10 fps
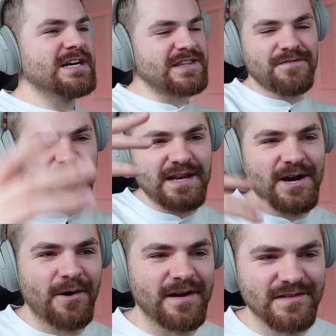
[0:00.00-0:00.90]
The
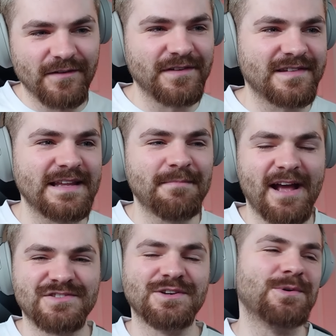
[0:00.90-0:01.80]
video is obviously
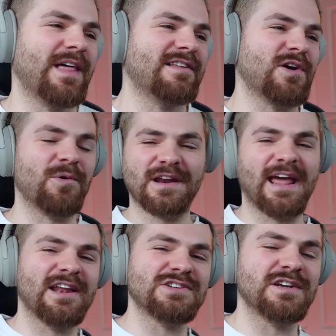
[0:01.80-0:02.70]
matching all that tone and
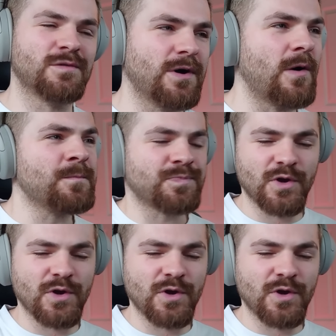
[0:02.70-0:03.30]
energy as well.